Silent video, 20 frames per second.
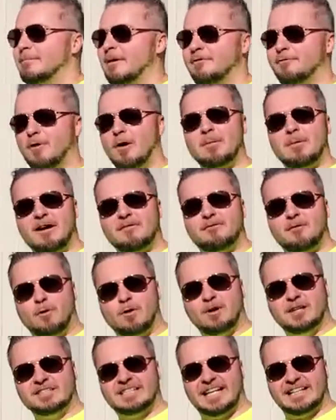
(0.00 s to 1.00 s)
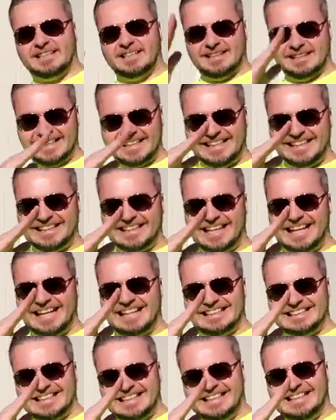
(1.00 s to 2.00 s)
my 4x4s had to lean
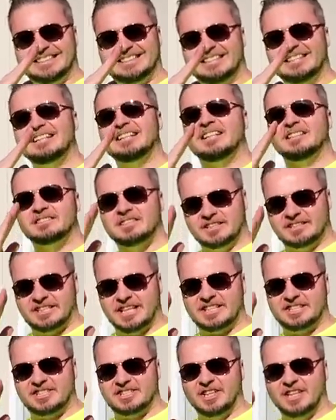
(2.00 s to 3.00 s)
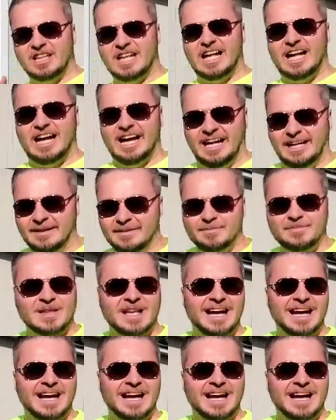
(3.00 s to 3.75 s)
like this to touch the line.